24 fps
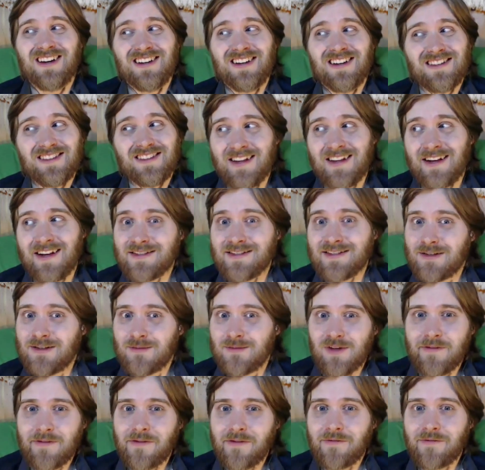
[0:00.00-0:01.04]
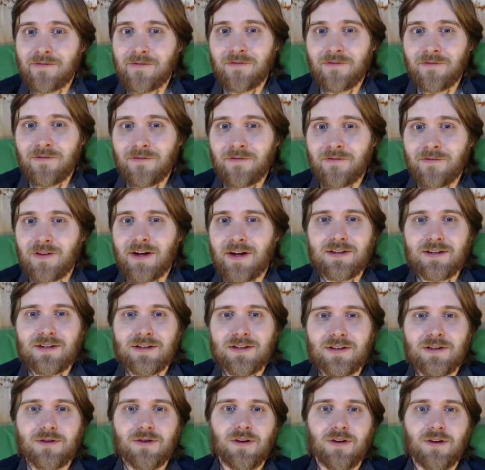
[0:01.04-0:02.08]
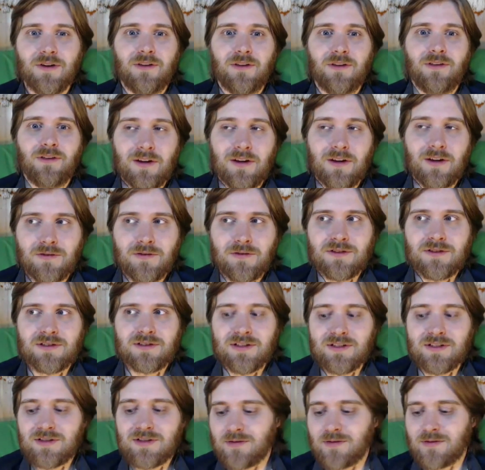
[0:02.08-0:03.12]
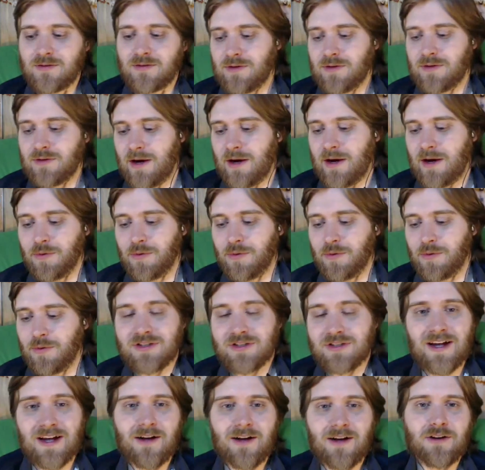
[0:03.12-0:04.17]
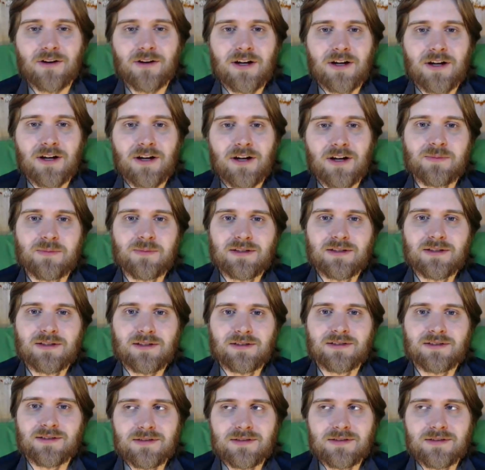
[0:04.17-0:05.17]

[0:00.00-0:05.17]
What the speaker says: Not some that I've ever felt like I needed to go to the theaters to see. So I would push it down a couple spots on this list.